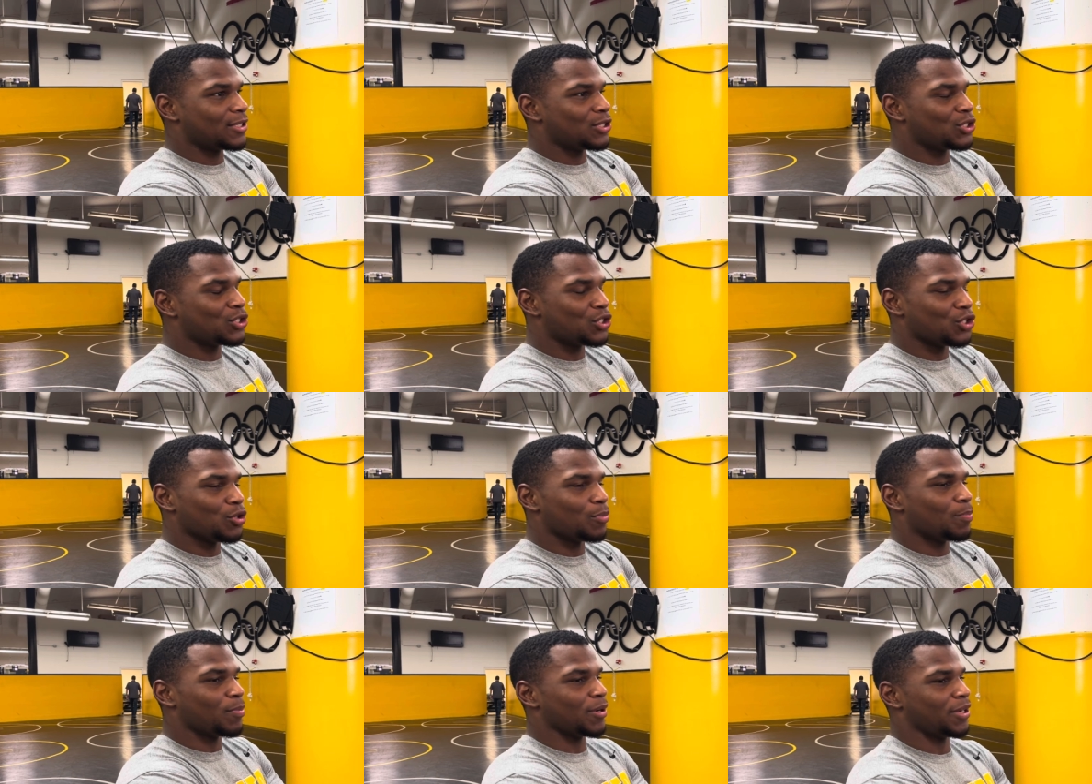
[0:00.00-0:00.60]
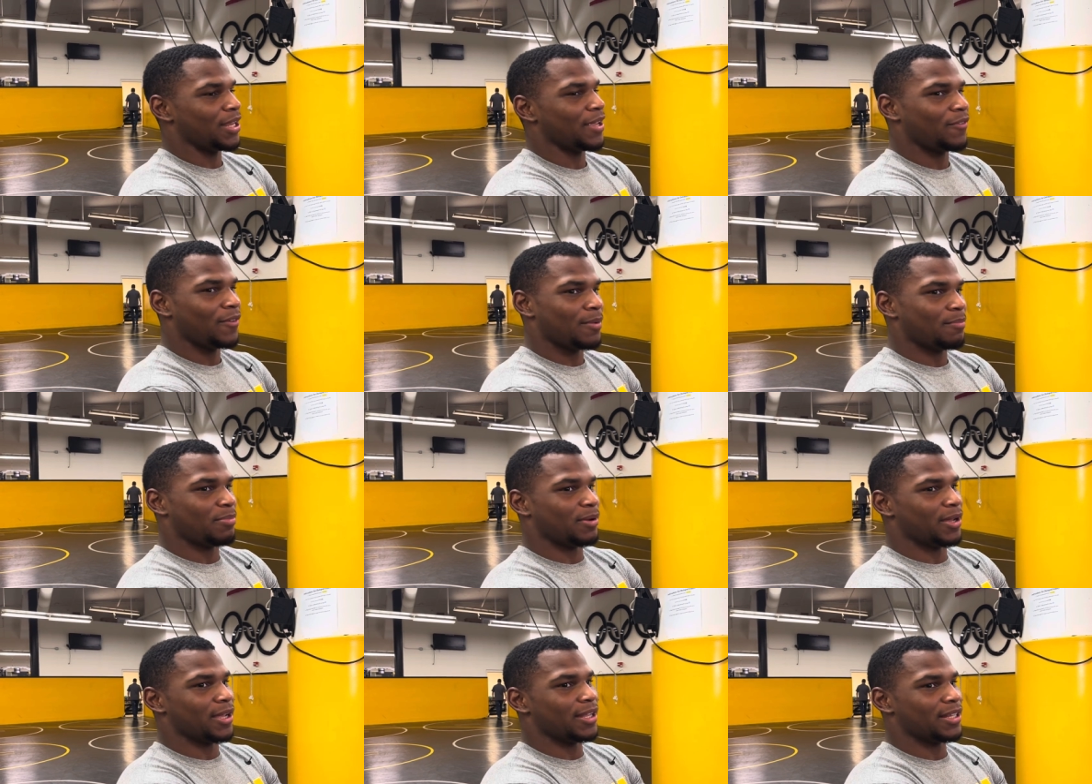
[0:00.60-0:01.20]
super
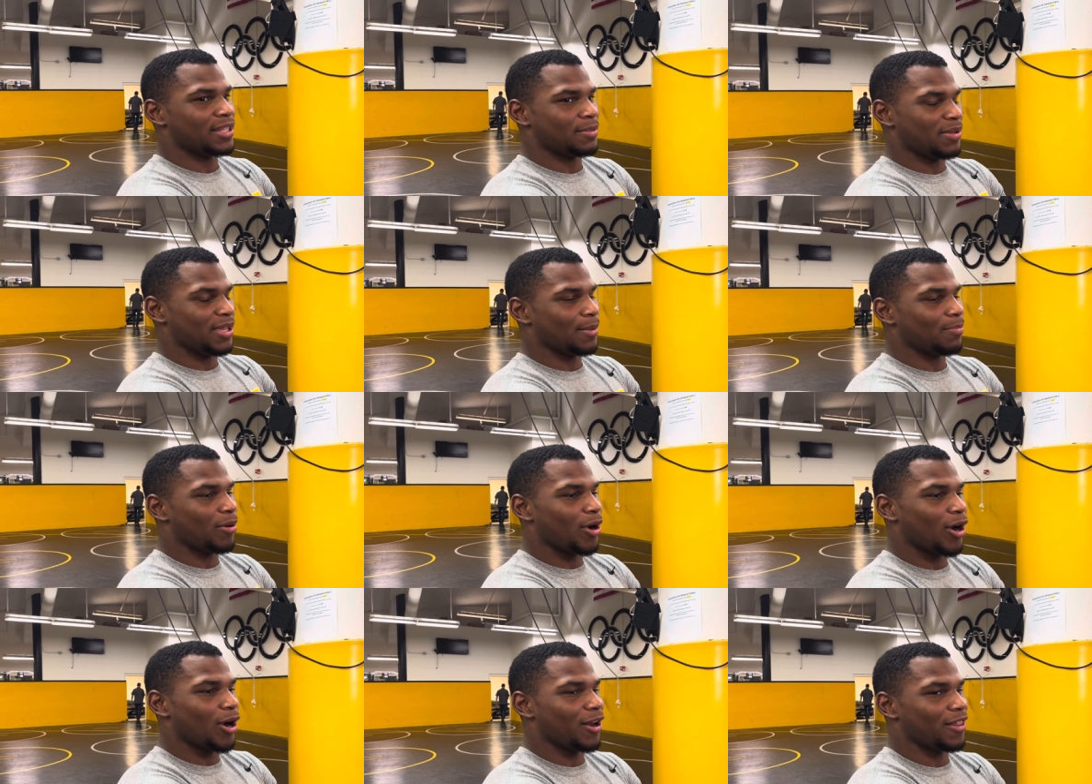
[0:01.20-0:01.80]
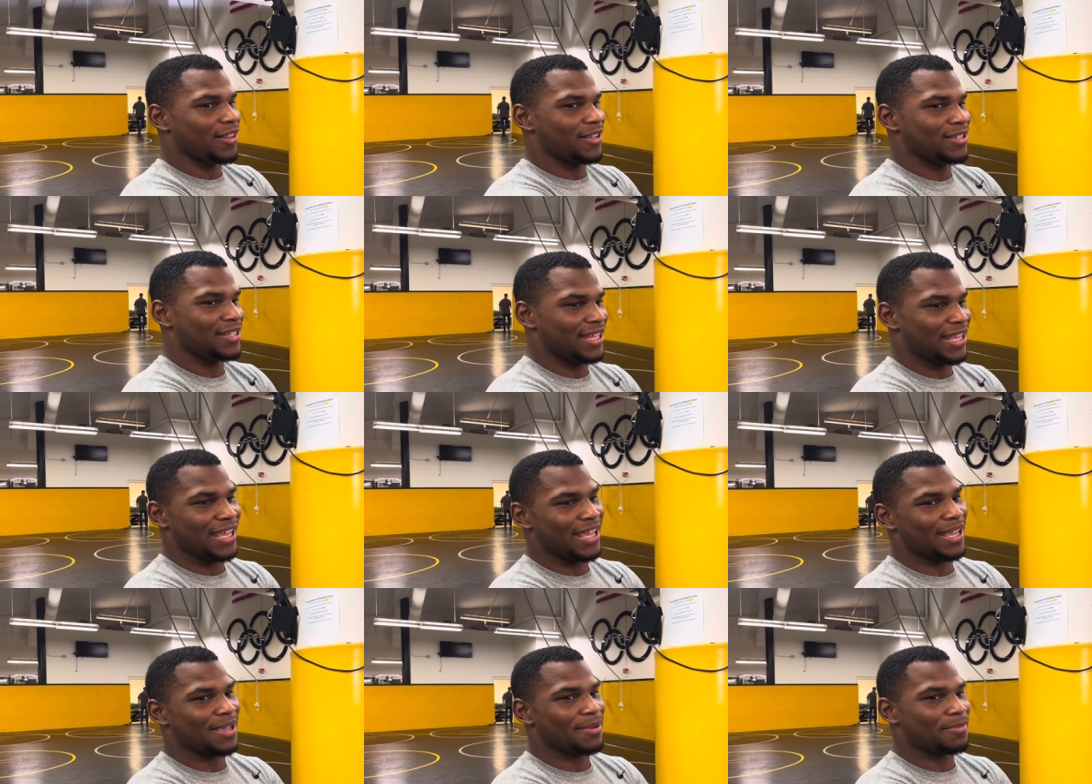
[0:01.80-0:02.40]
different, but to be a part of this
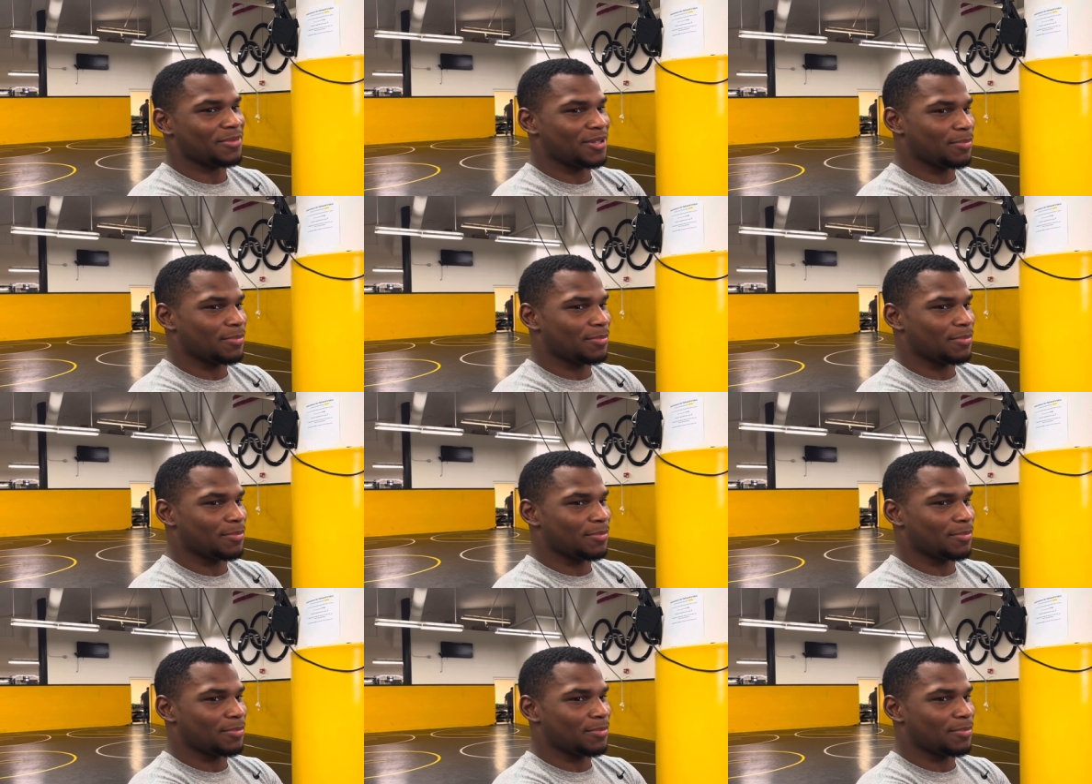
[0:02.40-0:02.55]
team,